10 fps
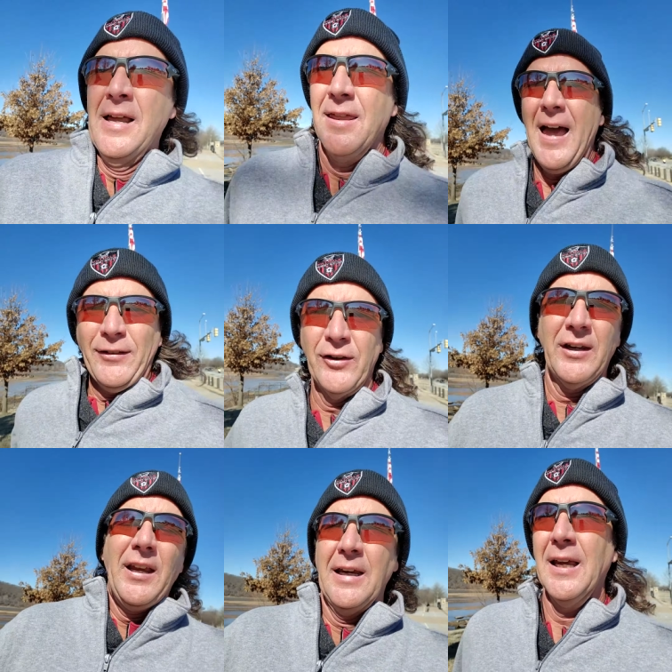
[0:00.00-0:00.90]
That's the
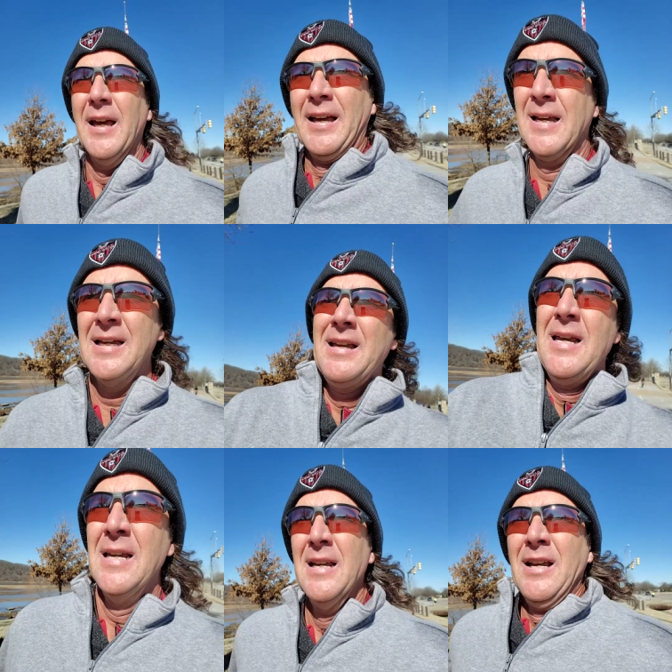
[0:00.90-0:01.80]
key.
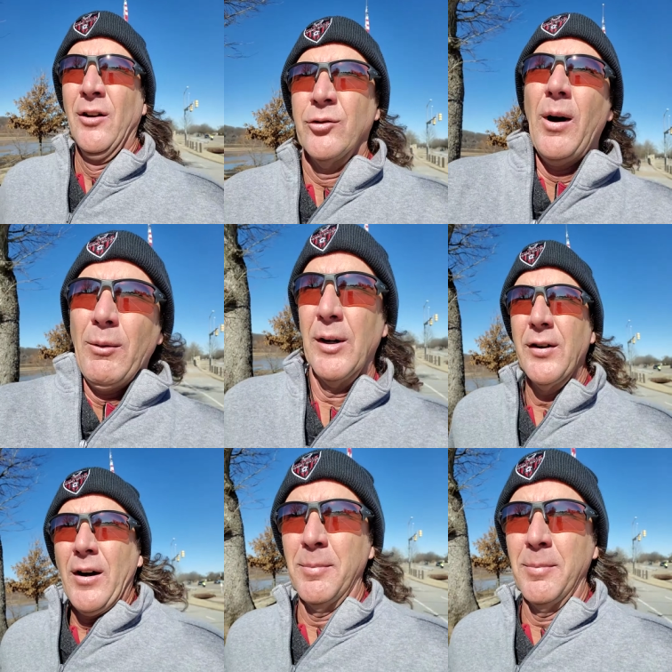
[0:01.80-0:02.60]
So, I want to talk